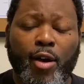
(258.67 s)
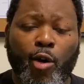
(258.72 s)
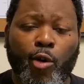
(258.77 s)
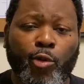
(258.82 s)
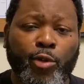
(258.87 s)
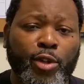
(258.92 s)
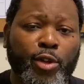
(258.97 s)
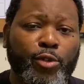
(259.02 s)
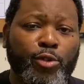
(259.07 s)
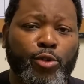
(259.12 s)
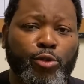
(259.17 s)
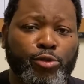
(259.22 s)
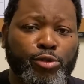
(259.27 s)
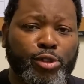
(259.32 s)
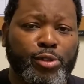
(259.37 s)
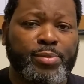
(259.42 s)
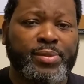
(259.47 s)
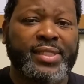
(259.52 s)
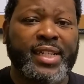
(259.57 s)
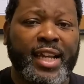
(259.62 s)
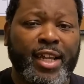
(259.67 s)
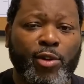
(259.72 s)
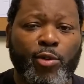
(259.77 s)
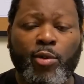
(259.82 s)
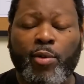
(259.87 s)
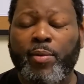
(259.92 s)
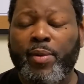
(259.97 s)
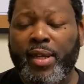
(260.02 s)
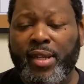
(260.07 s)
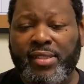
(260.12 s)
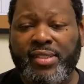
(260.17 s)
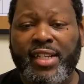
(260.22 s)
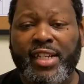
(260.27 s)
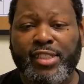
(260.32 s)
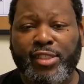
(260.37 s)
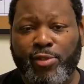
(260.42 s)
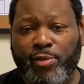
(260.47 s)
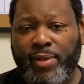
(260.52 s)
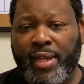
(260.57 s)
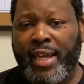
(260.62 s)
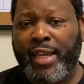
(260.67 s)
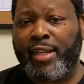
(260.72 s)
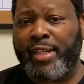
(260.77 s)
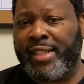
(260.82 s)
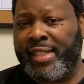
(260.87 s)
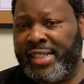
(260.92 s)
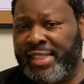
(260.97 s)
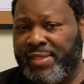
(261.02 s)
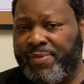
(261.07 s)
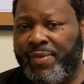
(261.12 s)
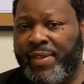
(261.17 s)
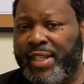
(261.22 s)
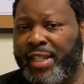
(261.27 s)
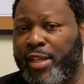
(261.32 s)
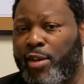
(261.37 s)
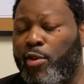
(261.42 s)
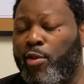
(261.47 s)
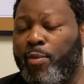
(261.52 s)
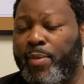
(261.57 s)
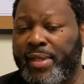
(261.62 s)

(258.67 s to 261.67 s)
on your YouTube channel, and we'll touch on that in this video,